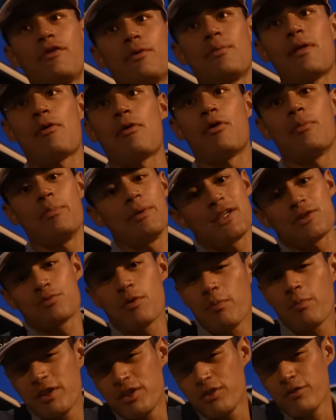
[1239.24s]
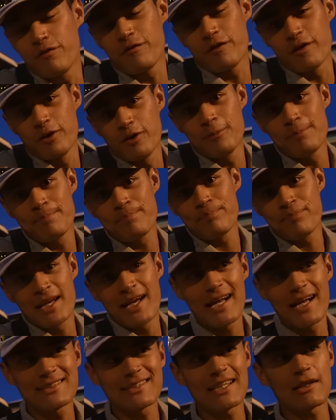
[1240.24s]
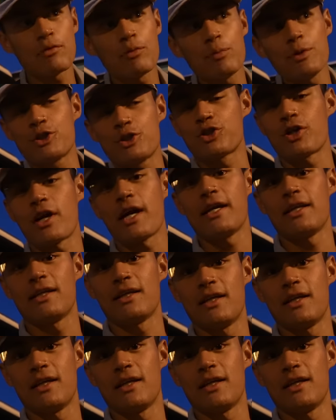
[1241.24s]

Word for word: film that one, because when we do film, it's like when we train.